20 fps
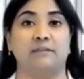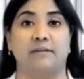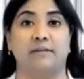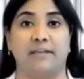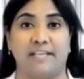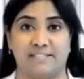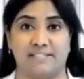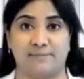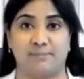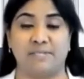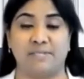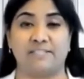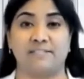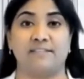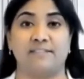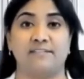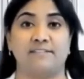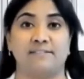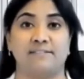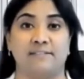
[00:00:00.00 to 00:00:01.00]

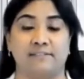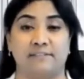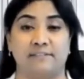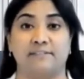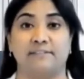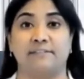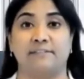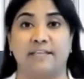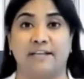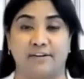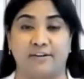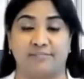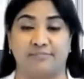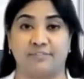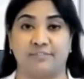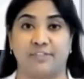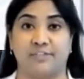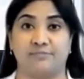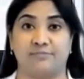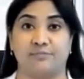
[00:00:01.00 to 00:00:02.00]
expenses,
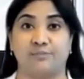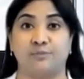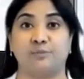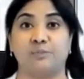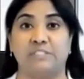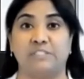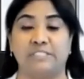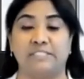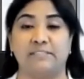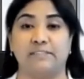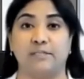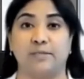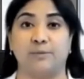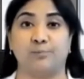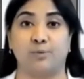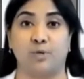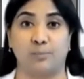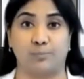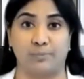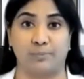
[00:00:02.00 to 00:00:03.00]
therefore the
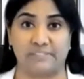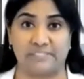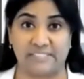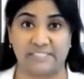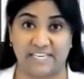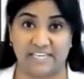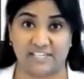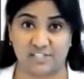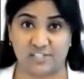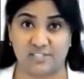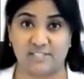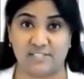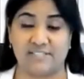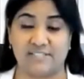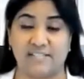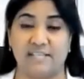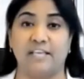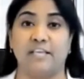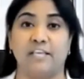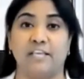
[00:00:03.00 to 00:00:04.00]
proper deductions
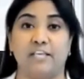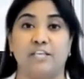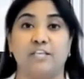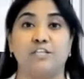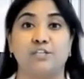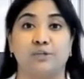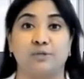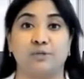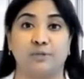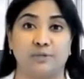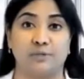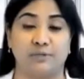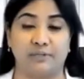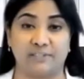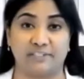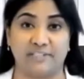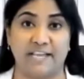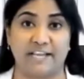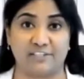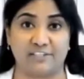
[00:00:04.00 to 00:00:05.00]
in your
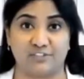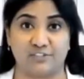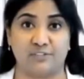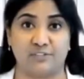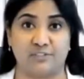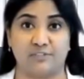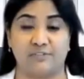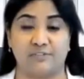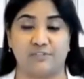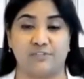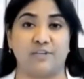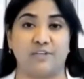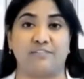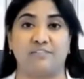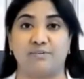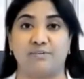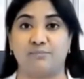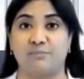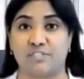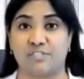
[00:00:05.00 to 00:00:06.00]
tax returns. You
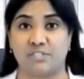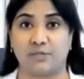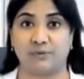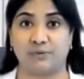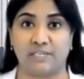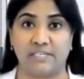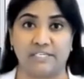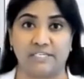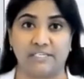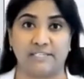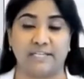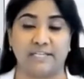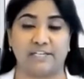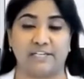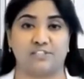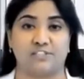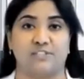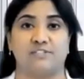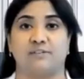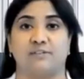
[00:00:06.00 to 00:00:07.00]
haven't missed out any
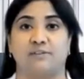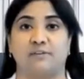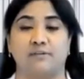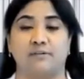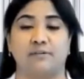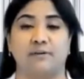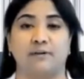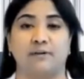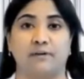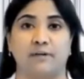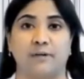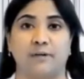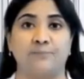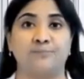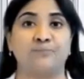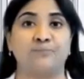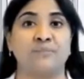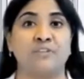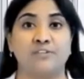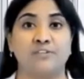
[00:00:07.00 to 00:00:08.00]
deductions, or
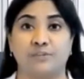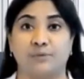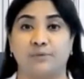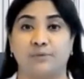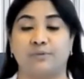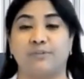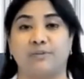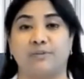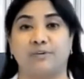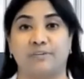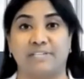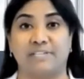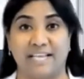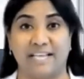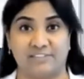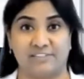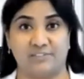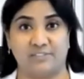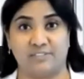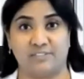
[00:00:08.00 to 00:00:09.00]
so your
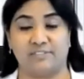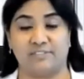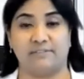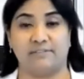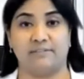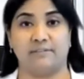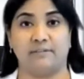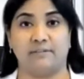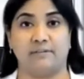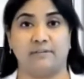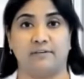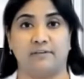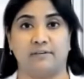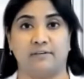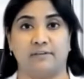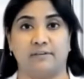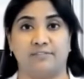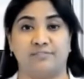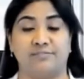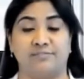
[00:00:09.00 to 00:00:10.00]
tax return
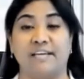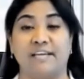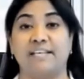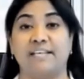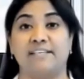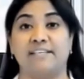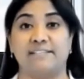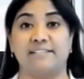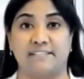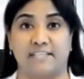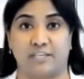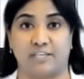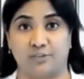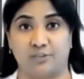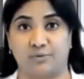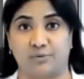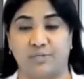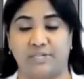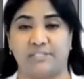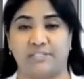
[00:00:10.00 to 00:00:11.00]
filing is
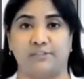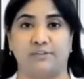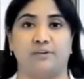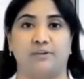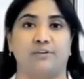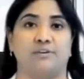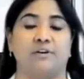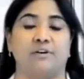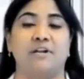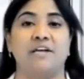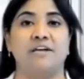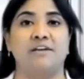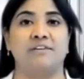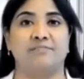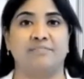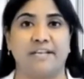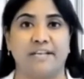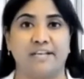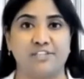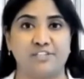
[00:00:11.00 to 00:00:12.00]
accurate. Your
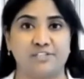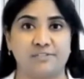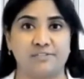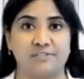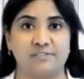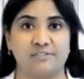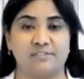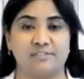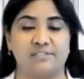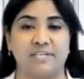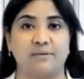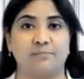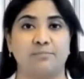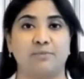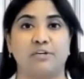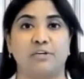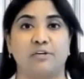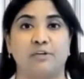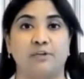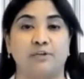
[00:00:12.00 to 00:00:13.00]
financial
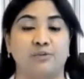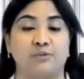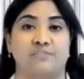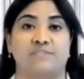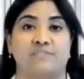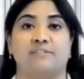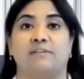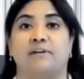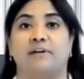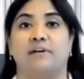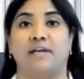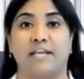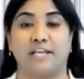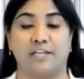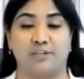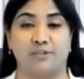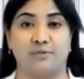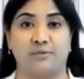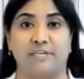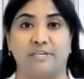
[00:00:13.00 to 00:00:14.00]
statement looks
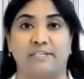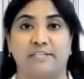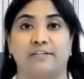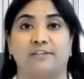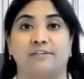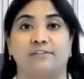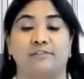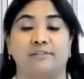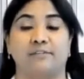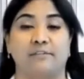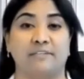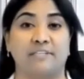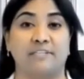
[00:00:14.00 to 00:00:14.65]
accurate and